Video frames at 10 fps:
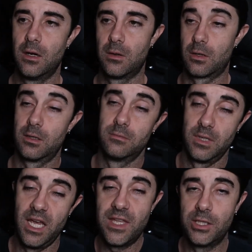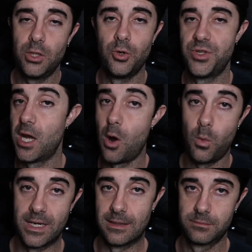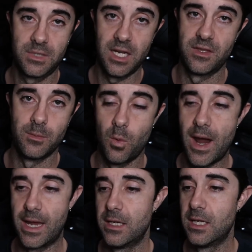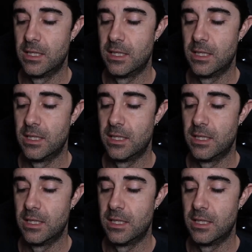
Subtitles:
or if they do, they don't want to give them away.